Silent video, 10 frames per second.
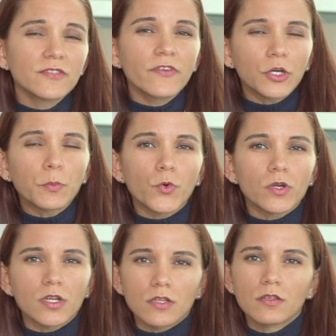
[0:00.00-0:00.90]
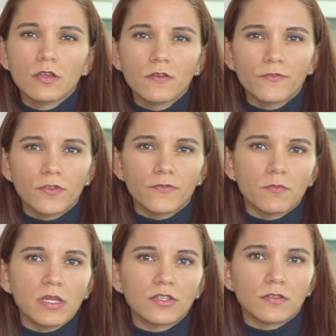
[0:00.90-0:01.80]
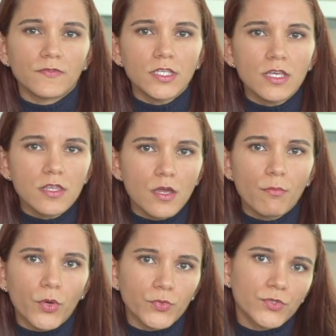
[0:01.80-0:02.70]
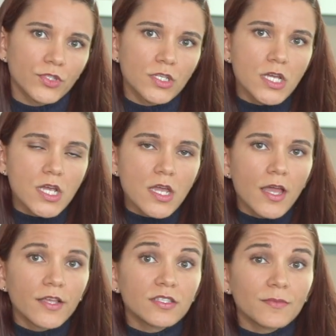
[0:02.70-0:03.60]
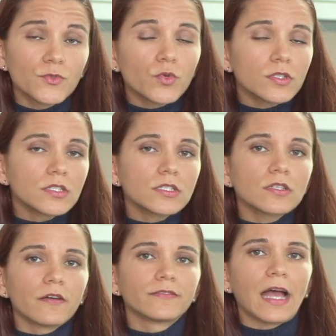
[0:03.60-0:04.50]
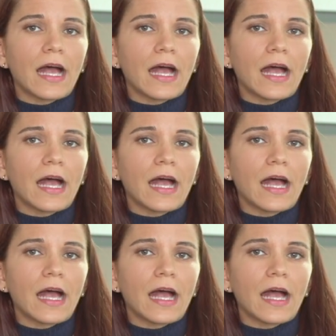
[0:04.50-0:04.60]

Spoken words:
is very important for the formation of teeth and bones. Some sources of